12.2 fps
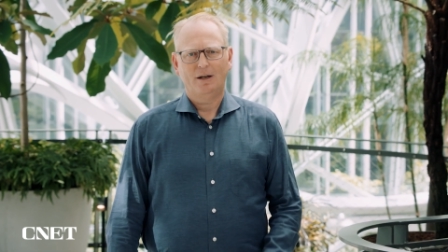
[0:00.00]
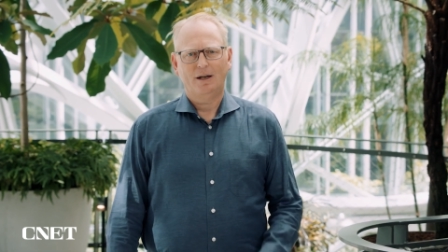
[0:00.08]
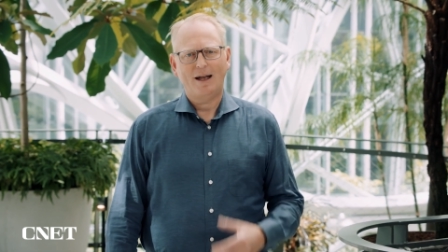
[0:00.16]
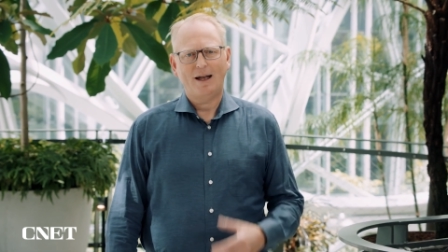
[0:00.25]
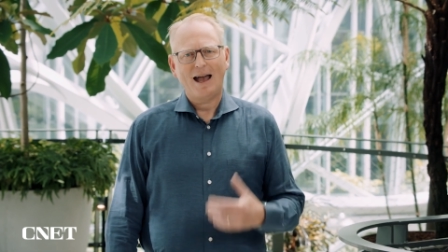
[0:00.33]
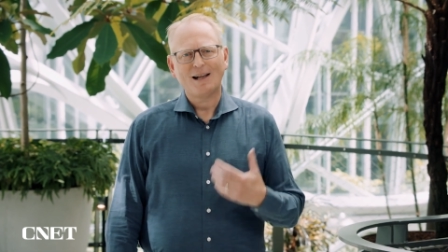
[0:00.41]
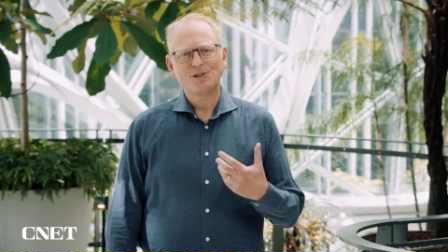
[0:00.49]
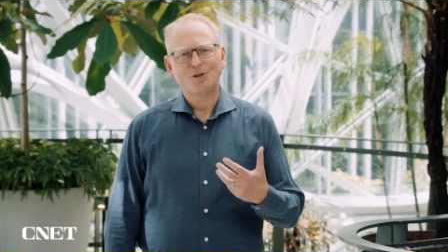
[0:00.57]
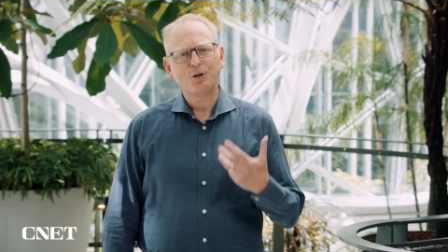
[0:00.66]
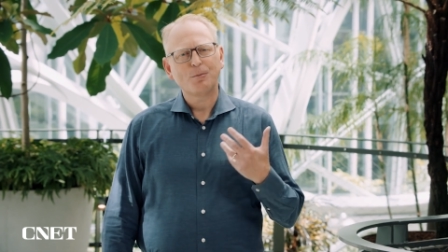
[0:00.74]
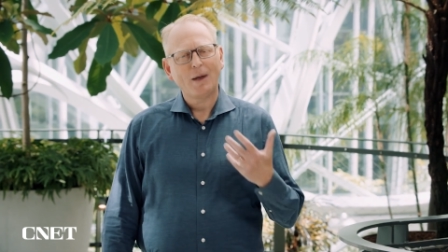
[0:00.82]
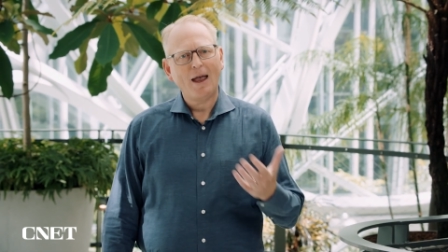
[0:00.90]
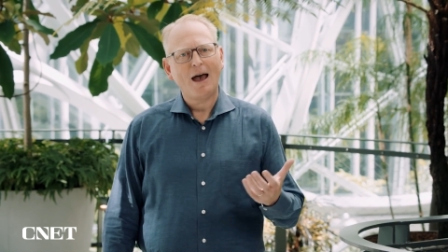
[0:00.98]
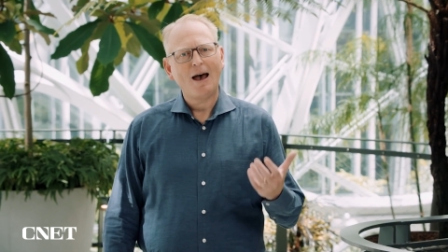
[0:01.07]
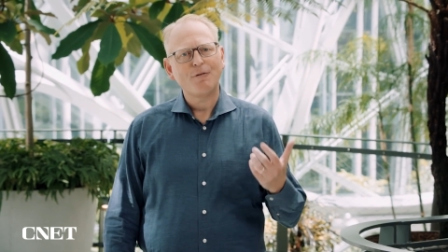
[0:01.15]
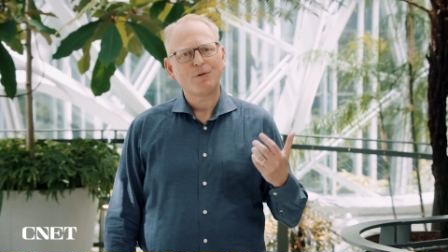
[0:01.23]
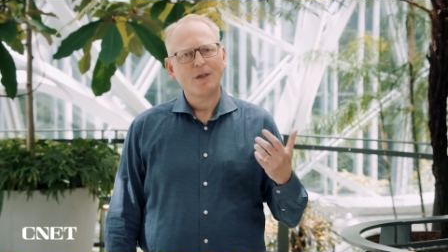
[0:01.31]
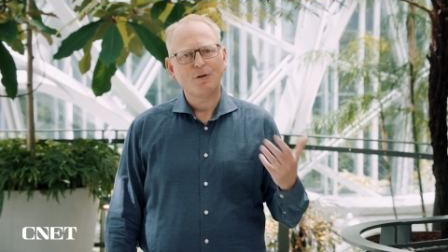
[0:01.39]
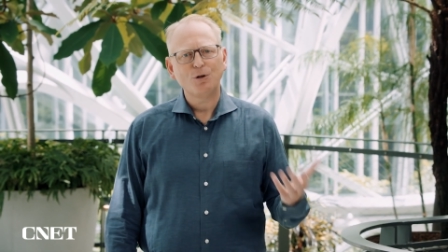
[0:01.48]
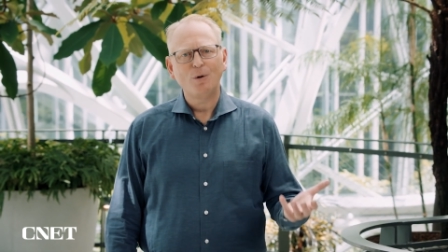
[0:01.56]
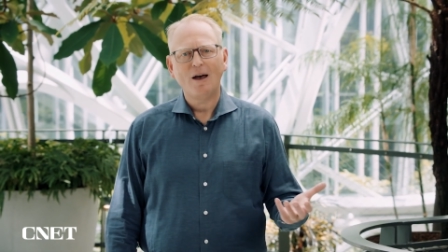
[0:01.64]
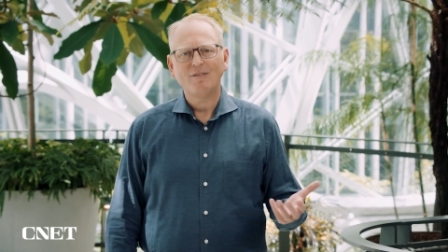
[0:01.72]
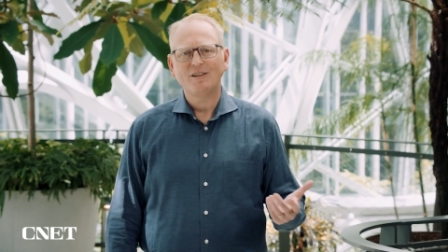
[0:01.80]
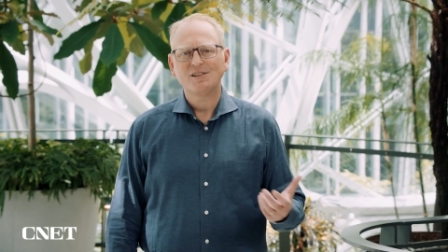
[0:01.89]
It acts on your behalf without
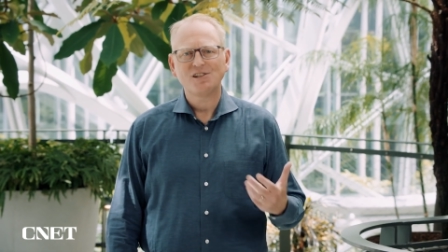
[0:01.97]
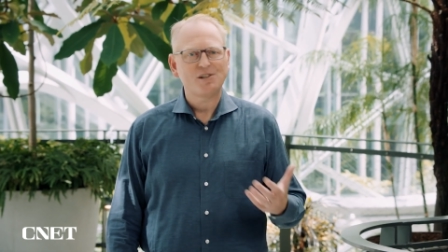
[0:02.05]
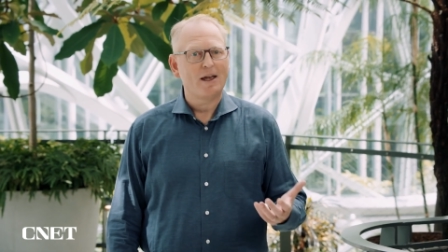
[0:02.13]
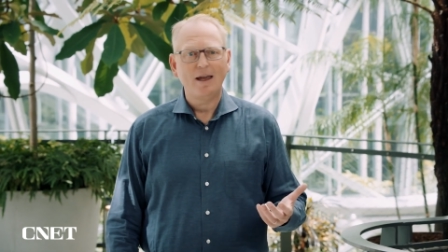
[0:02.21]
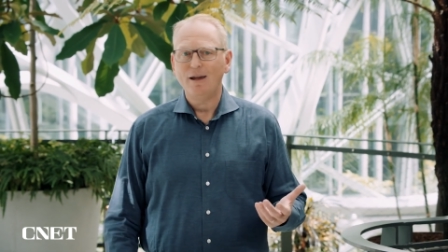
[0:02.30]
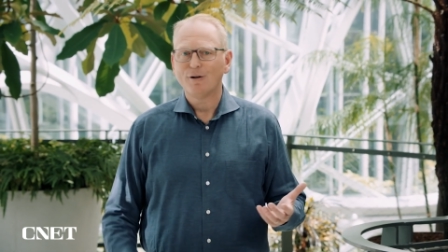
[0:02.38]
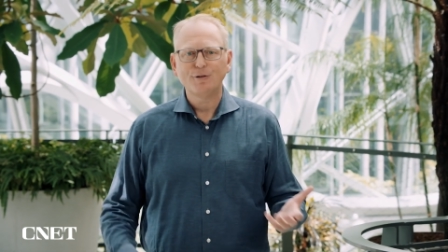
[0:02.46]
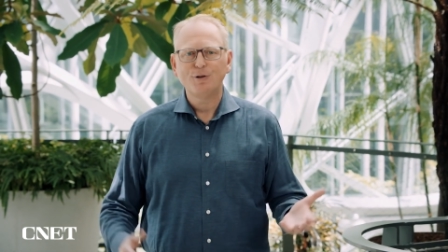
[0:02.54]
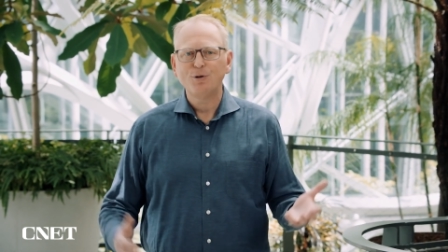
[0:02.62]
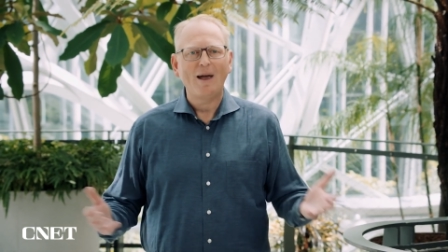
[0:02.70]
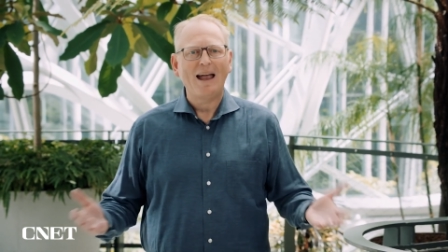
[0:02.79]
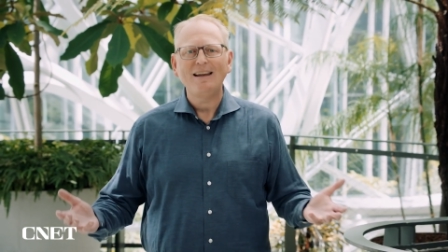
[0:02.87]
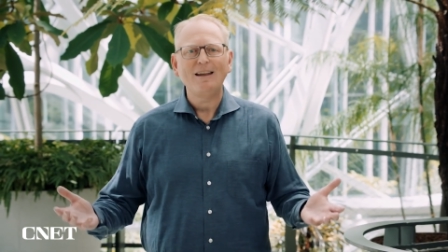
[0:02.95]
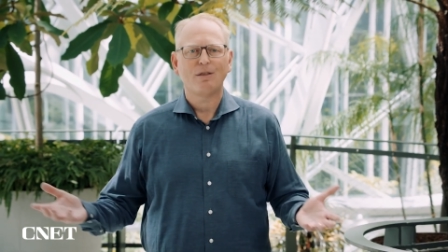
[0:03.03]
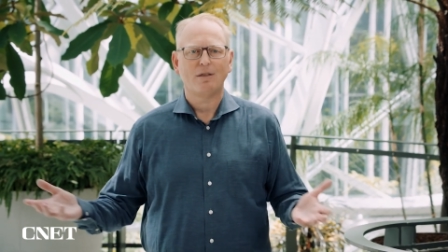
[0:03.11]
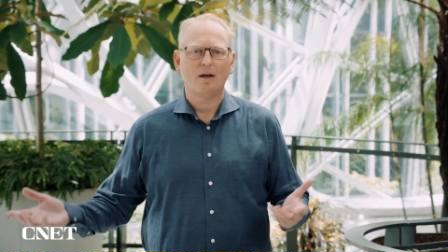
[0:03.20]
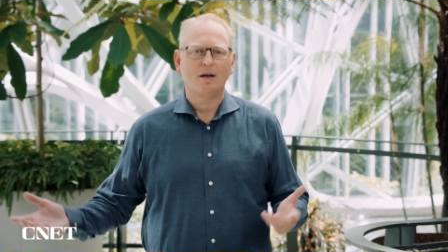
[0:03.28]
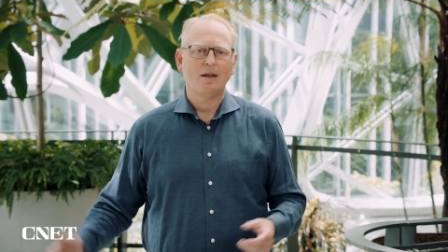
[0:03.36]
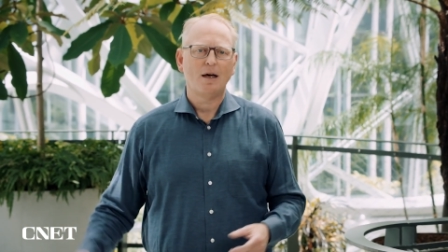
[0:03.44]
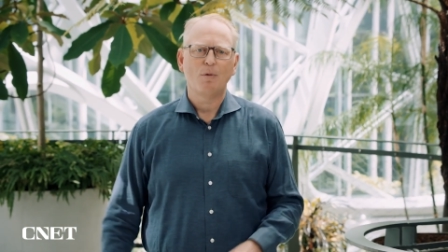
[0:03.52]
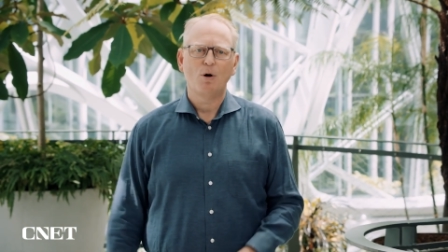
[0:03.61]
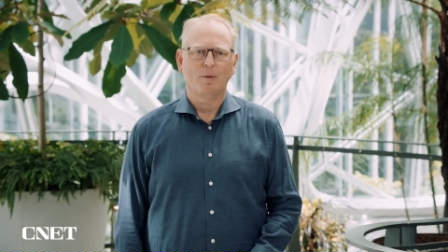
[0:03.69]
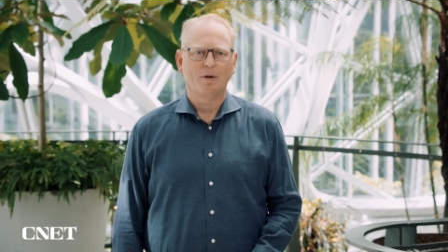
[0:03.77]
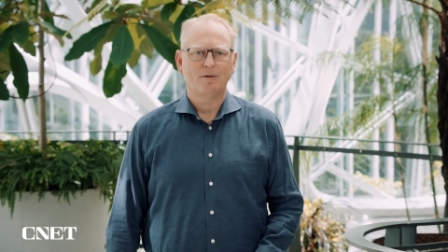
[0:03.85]
you having to say or do anything in that
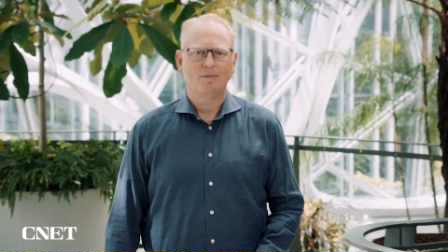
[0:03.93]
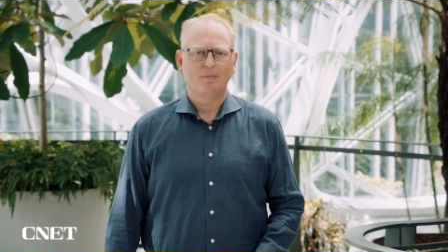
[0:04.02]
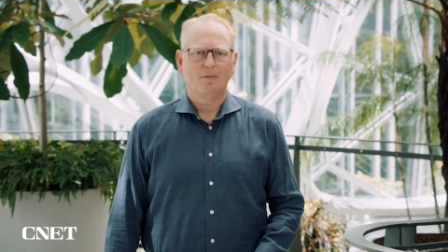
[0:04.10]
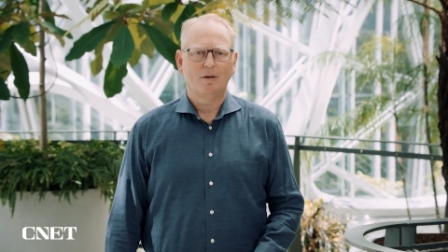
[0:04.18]
moment.